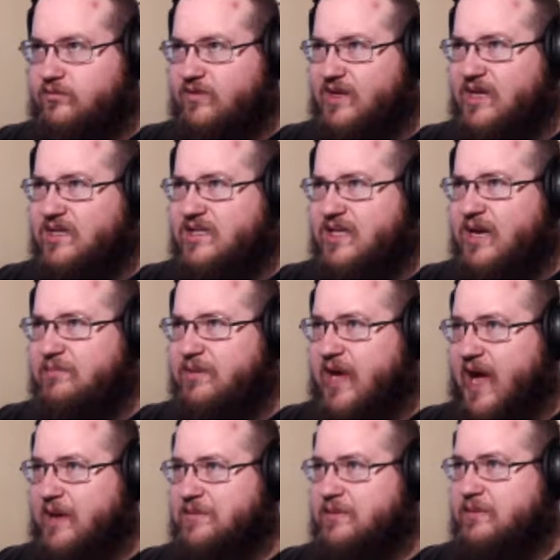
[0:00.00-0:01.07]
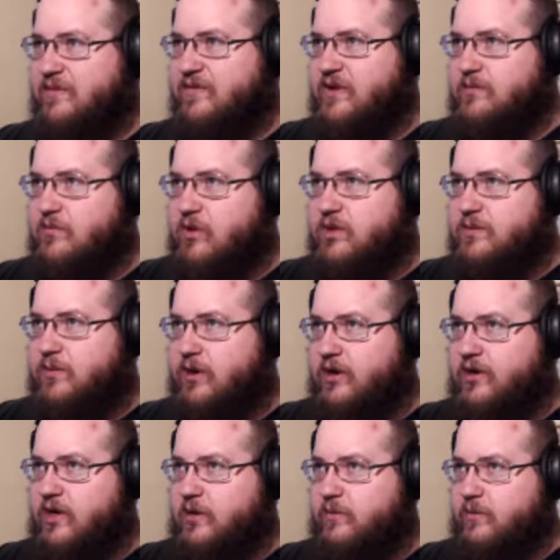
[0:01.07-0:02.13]
Some gaps, but for the most part I
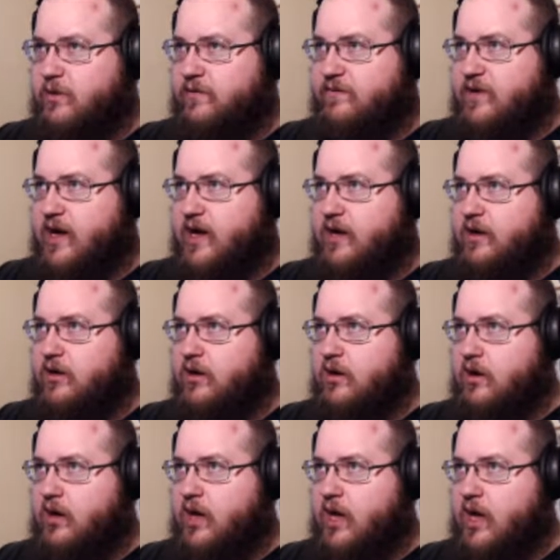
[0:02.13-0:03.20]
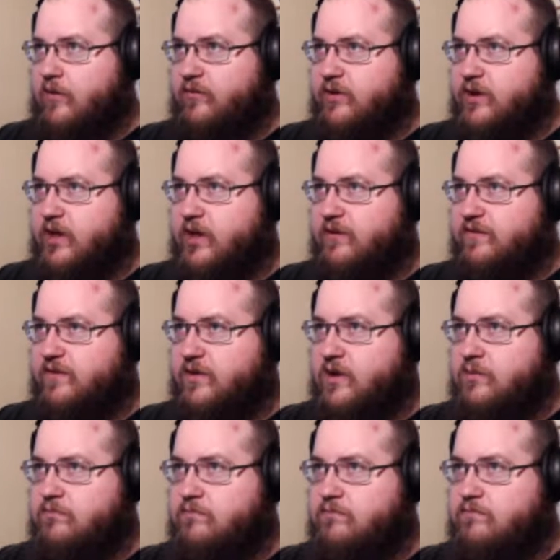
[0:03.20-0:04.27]
think we've got everything of
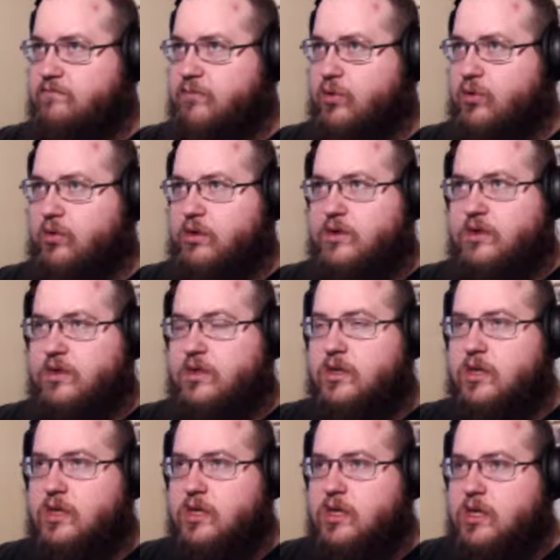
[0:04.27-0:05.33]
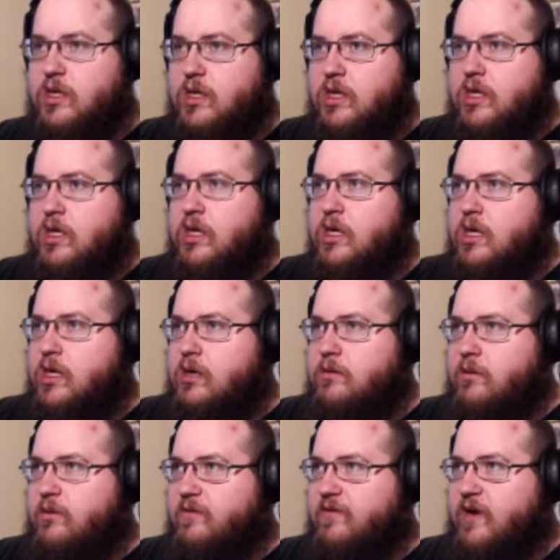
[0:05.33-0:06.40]
import.
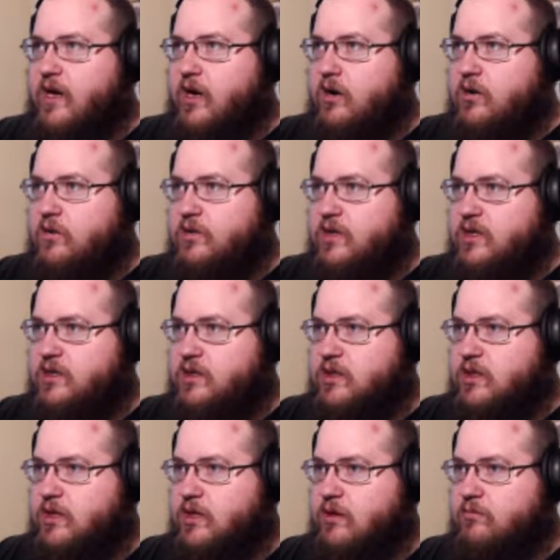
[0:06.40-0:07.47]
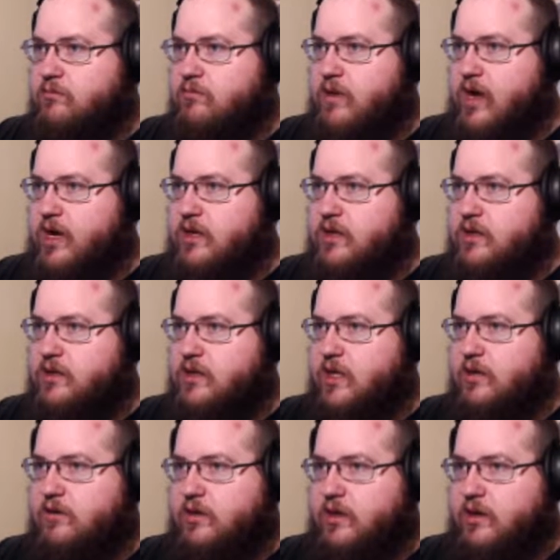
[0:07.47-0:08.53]
But we've got all this madness
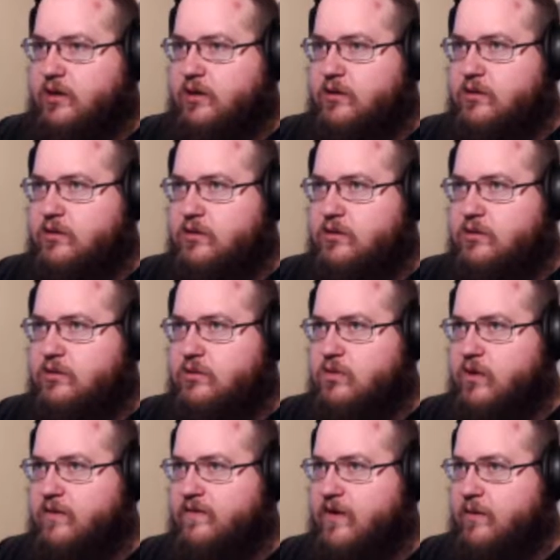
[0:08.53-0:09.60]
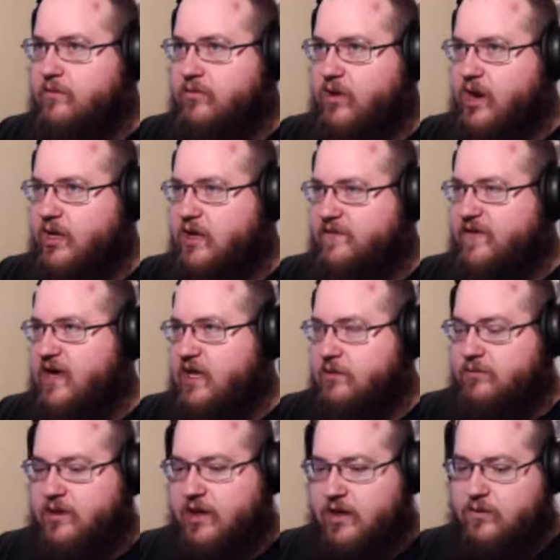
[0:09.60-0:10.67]
down here. So if I'm right and the
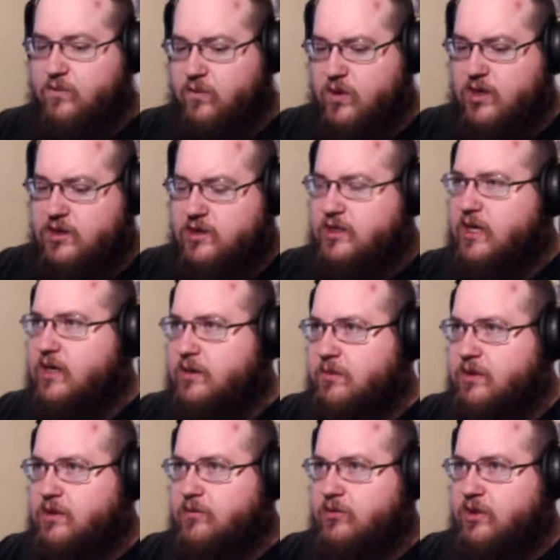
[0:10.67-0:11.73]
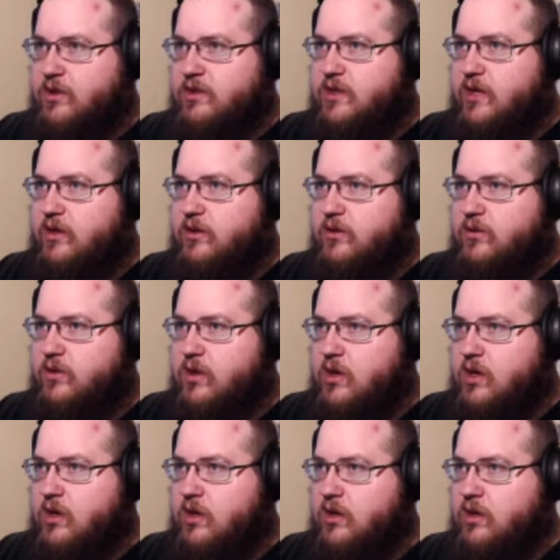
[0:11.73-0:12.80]
Fathomking was said to be somewhere in the south,
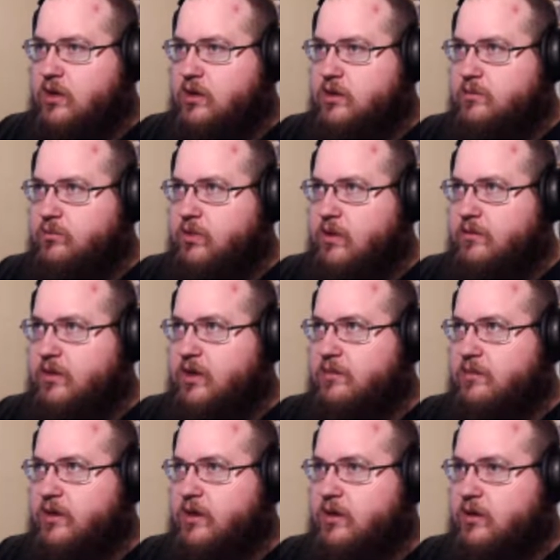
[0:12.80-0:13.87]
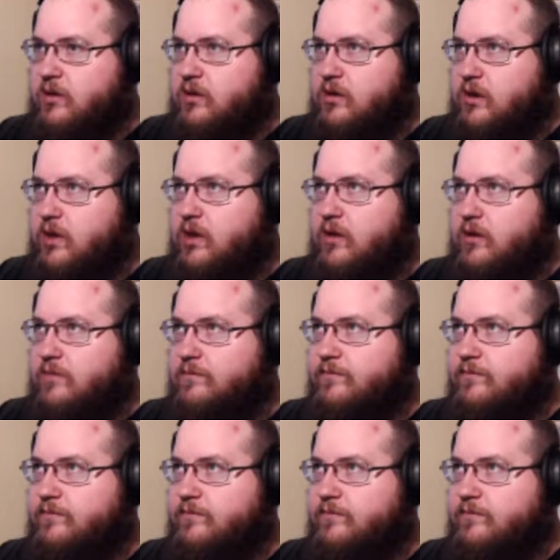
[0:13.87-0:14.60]
it's probably going to be here.